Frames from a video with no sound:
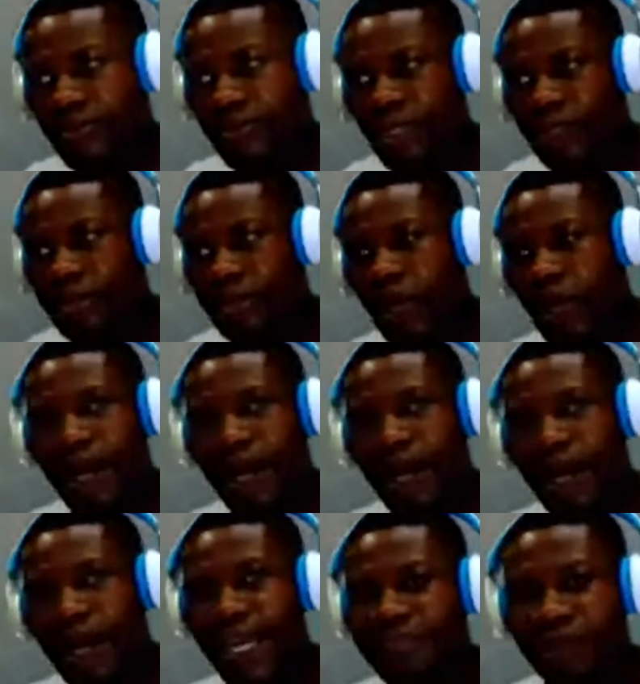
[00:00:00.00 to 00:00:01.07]
Now I
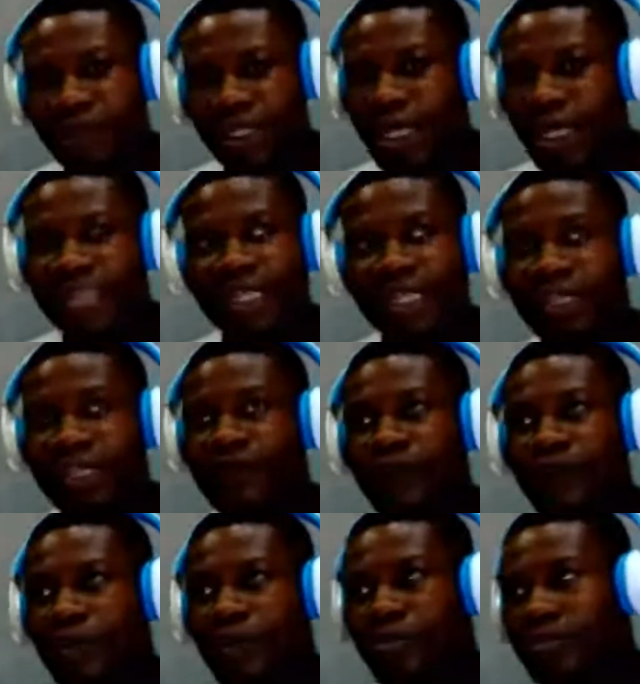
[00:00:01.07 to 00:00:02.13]
earn money. I said it
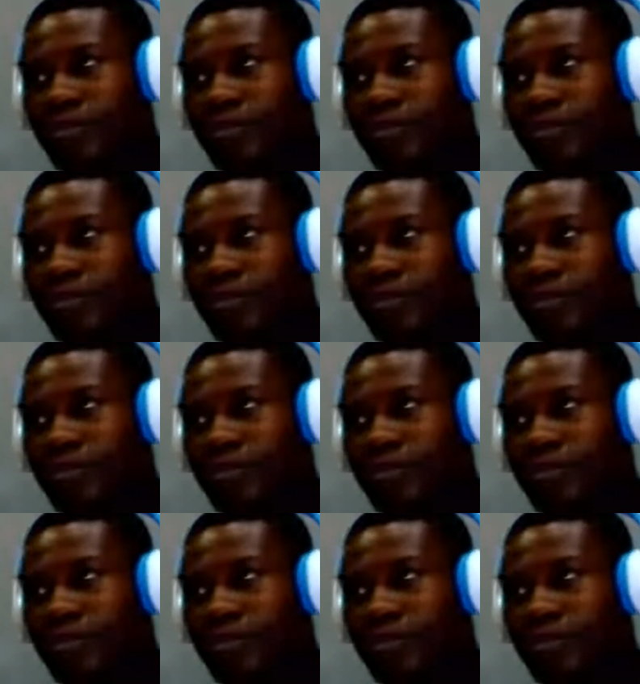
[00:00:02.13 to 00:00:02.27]
from the